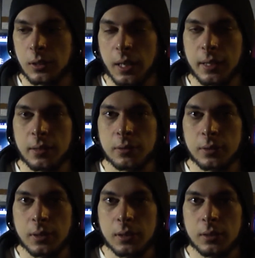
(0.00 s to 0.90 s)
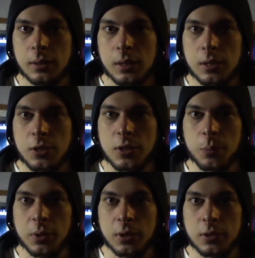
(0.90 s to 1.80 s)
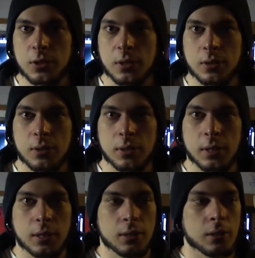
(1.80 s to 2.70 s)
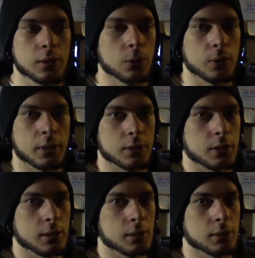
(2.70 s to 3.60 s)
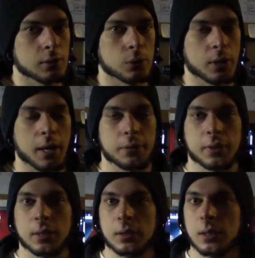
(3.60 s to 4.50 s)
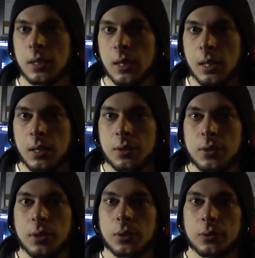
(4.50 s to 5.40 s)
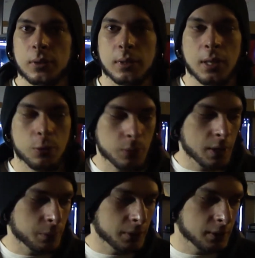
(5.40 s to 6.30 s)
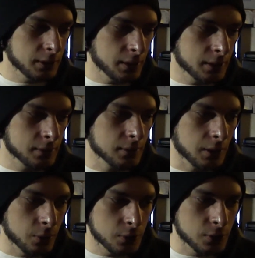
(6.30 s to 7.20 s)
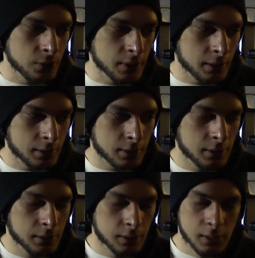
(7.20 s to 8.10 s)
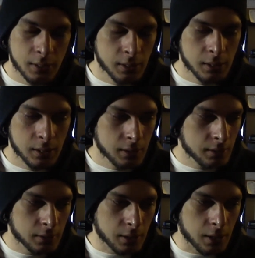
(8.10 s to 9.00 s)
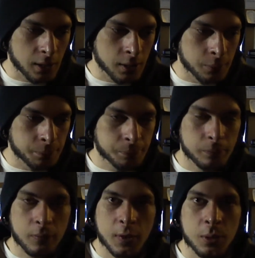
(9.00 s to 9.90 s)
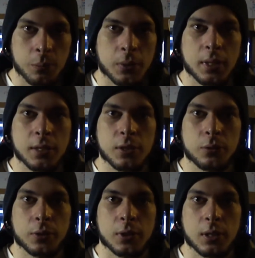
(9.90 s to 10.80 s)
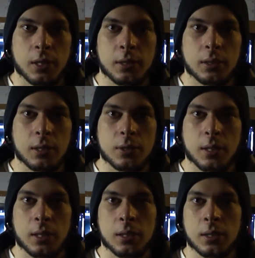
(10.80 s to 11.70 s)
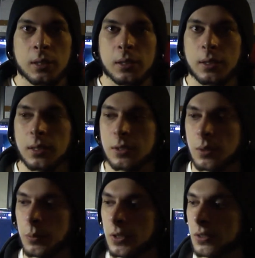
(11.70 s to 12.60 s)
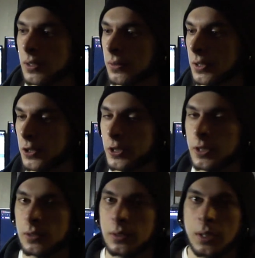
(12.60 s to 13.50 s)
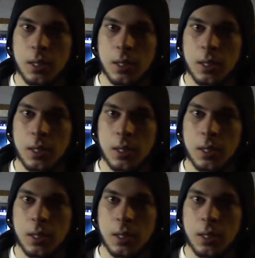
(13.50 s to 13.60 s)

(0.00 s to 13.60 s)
lack of stimulants, as no nicotine and no caffeine. So now I'm rambling again, I always do that. But that's it for tonight, unless I think of something else I want to share.